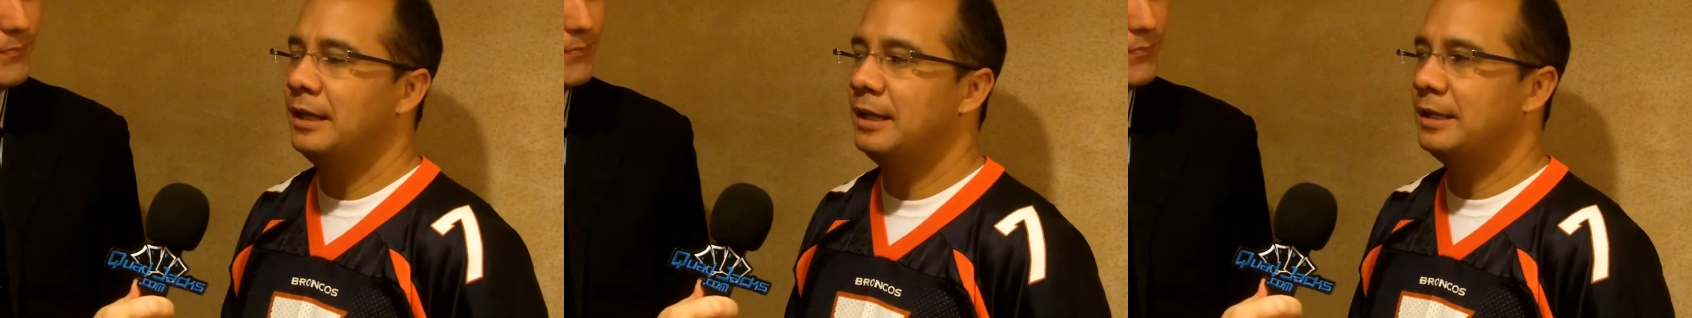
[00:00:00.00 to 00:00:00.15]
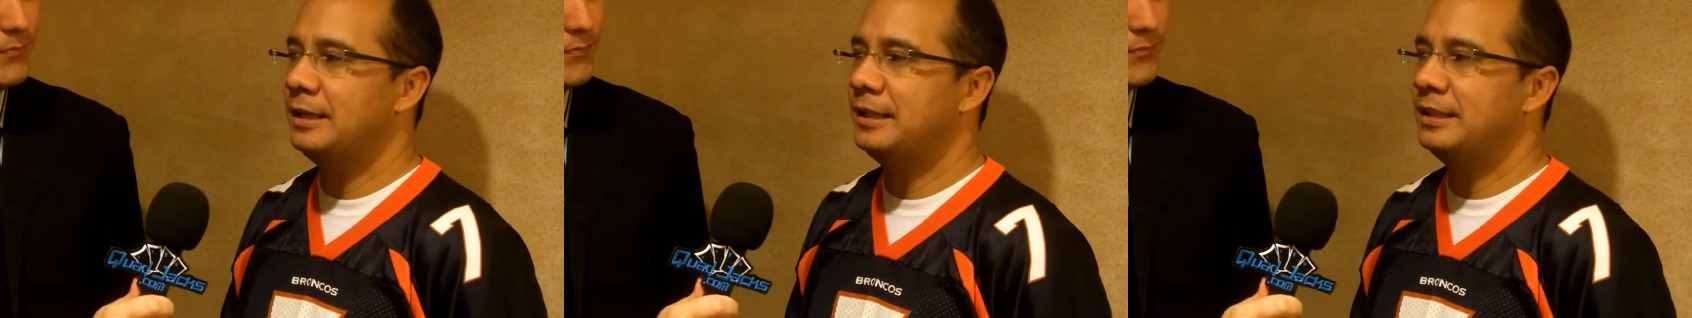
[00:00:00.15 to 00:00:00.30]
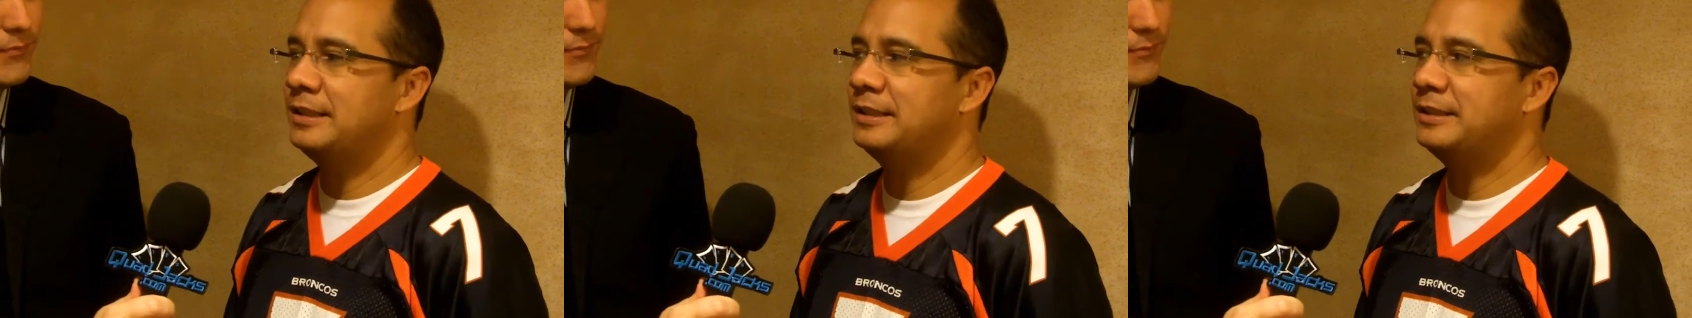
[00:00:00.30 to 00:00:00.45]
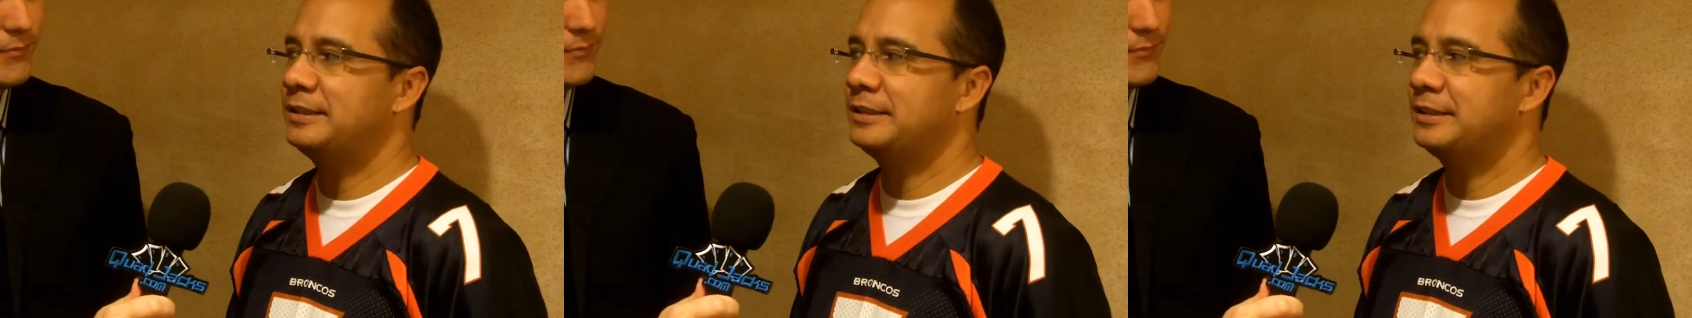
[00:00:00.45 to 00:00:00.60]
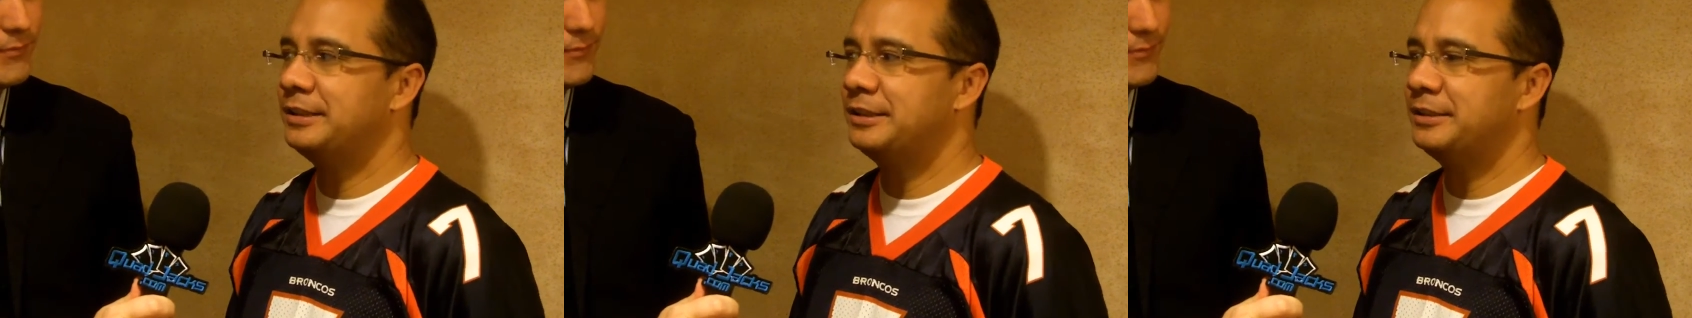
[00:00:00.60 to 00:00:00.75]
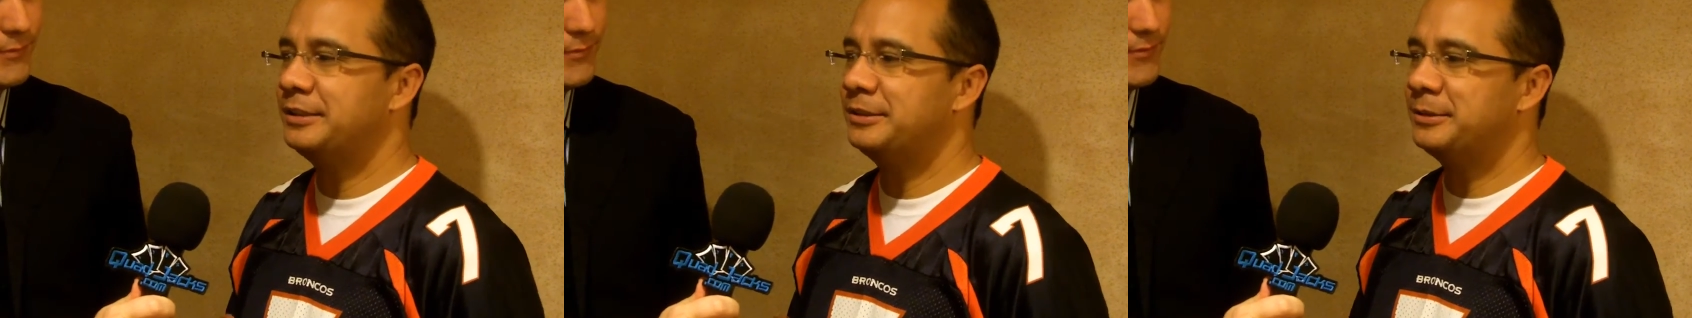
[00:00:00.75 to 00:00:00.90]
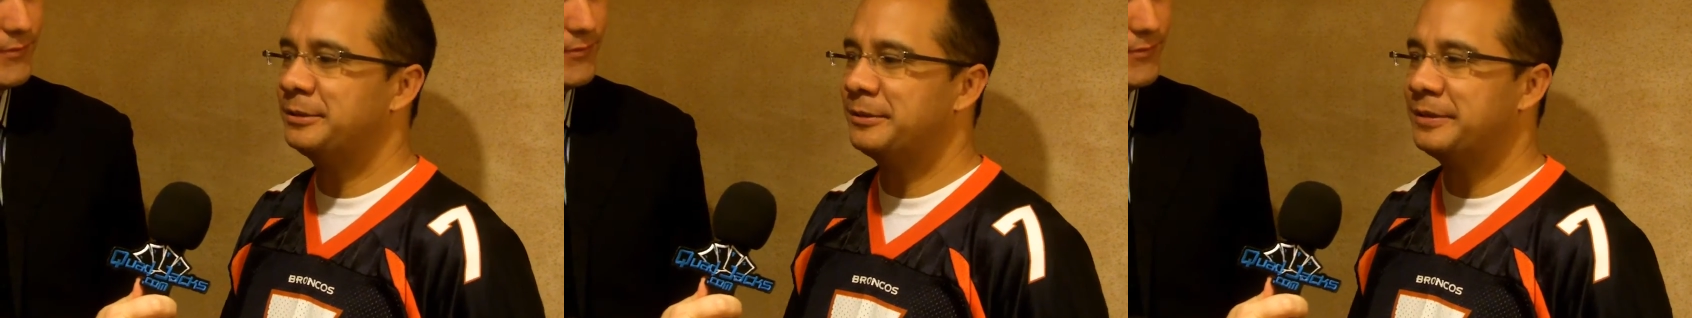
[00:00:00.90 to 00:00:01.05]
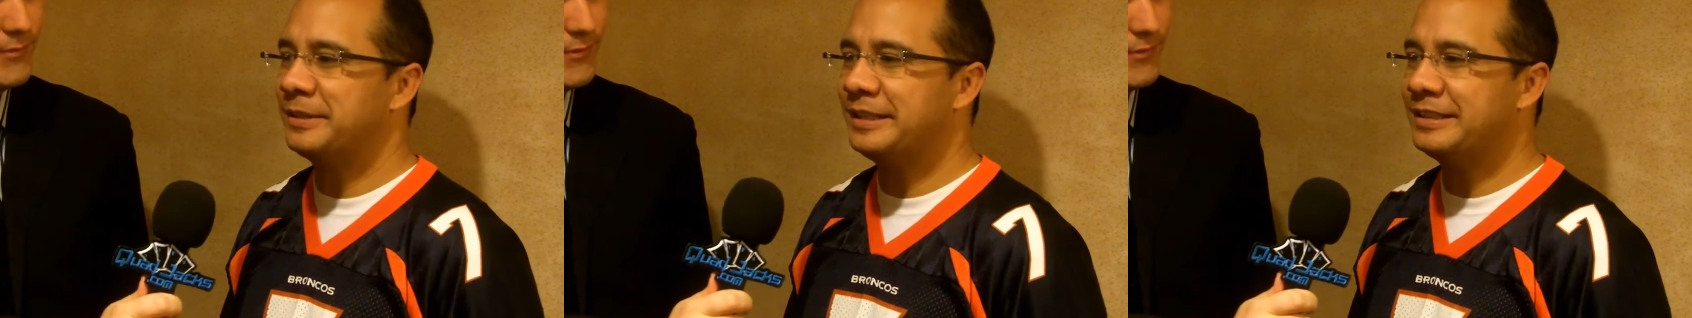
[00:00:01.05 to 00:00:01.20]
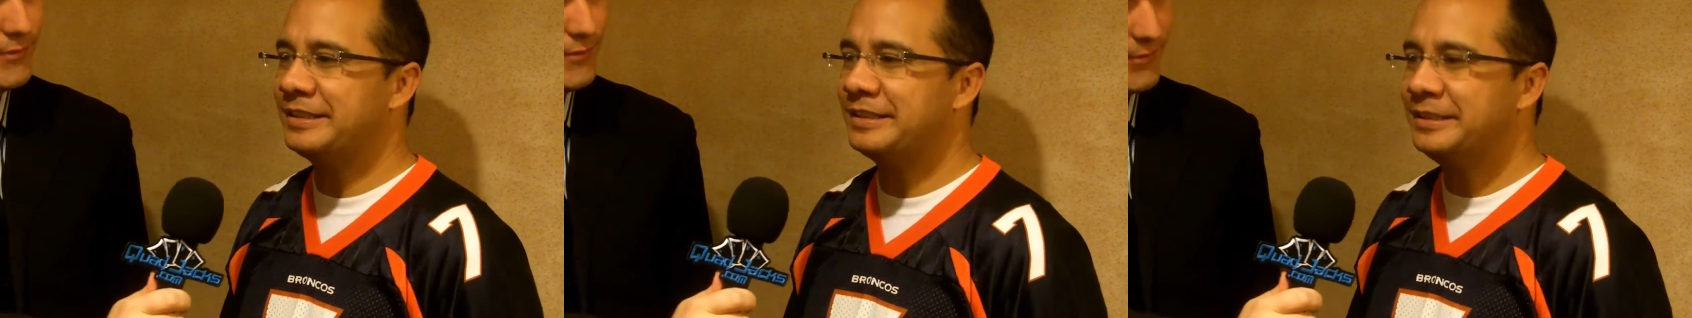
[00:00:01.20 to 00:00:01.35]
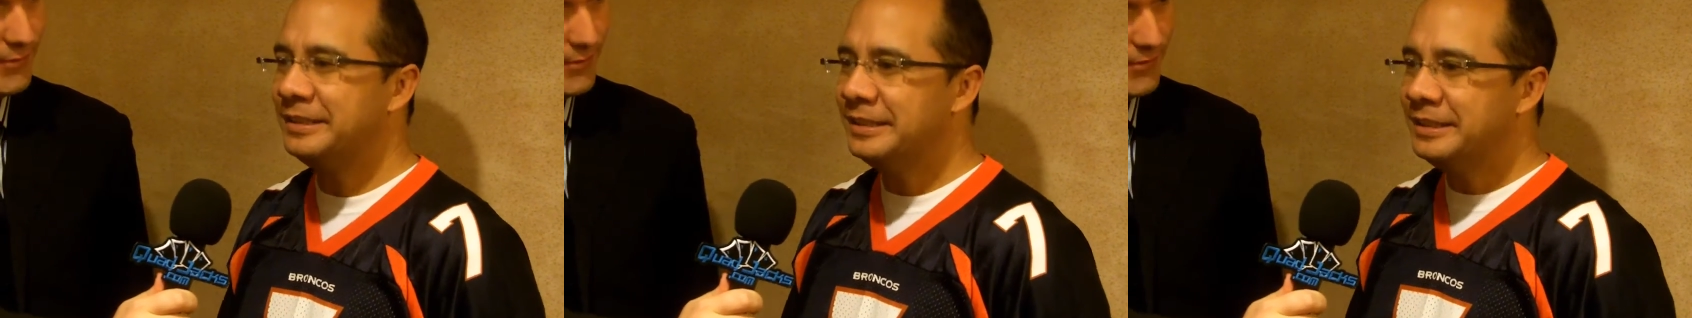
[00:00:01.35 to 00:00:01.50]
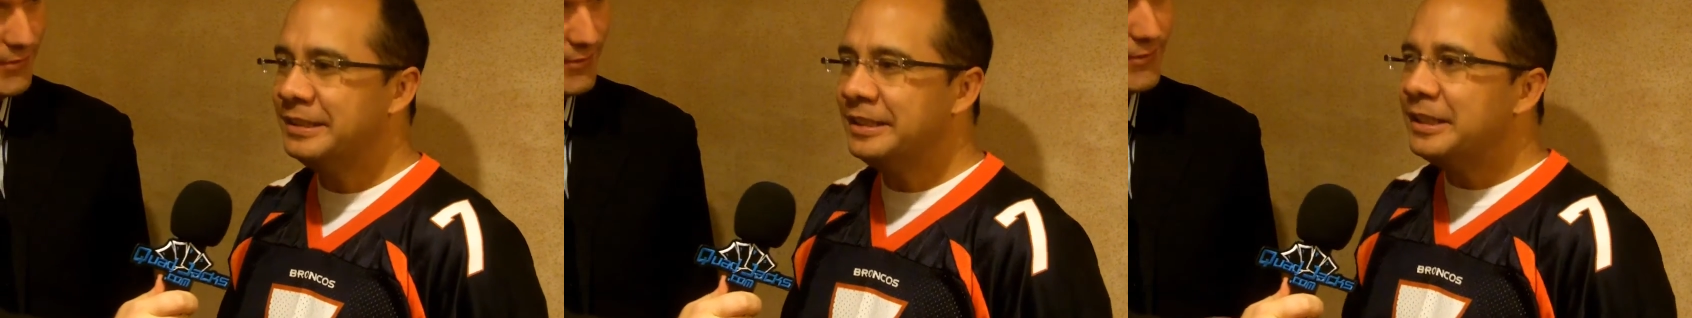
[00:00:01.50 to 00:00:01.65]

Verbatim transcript: uh, you know that